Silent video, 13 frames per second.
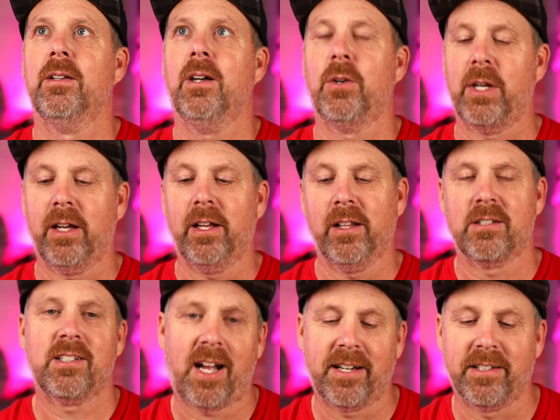okay, it
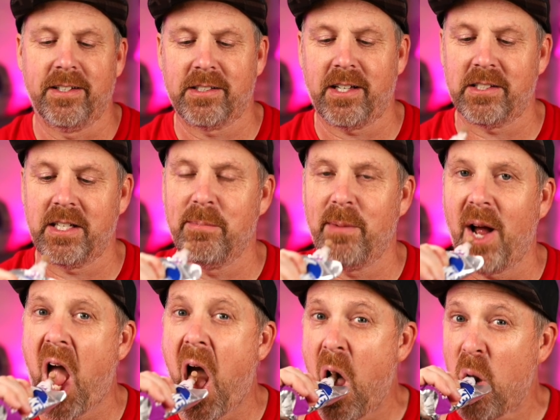looks kind of disgusting,
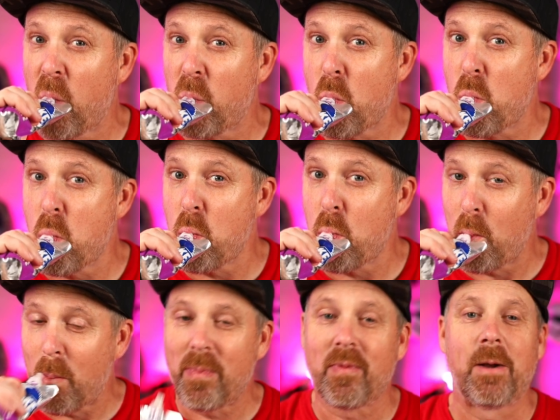but
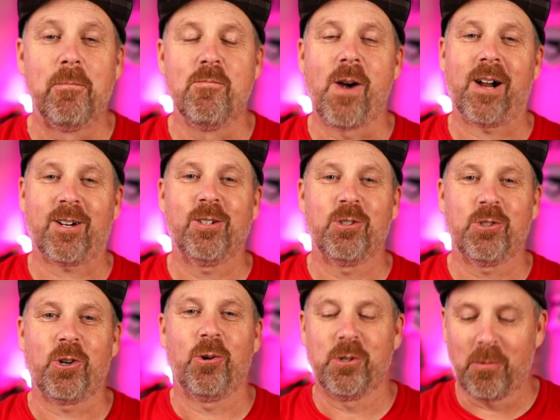that kind of
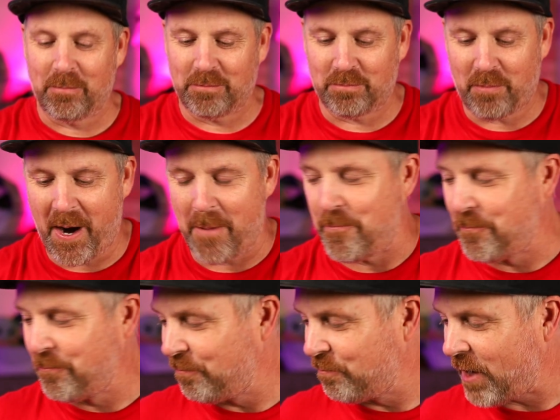shows you, man,
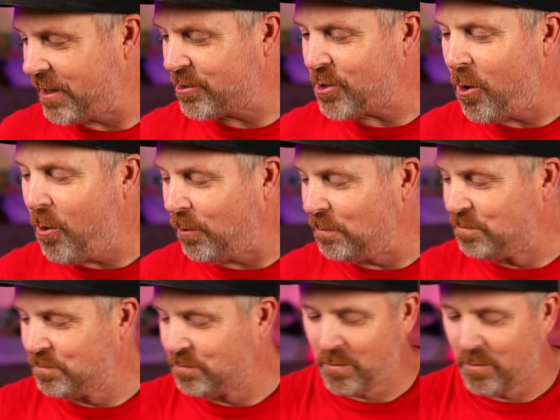and it's cold.